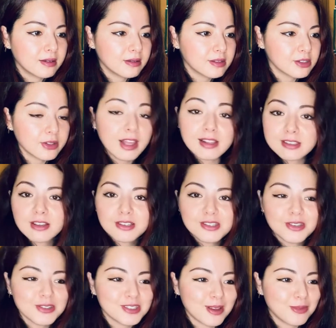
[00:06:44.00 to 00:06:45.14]
that's
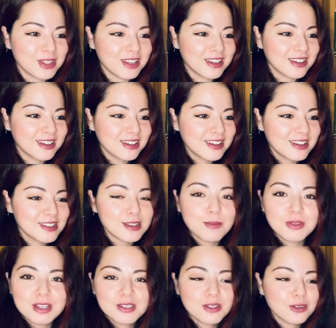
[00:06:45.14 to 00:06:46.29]
also something
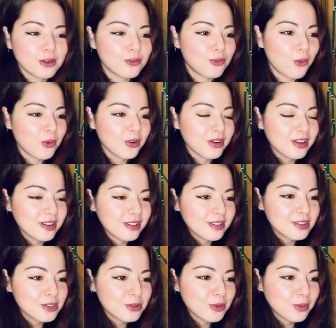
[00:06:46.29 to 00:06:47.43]
to look forward
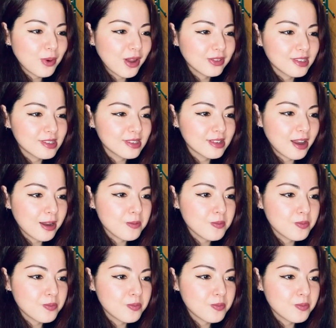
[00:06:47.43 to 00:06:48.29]
to around this time.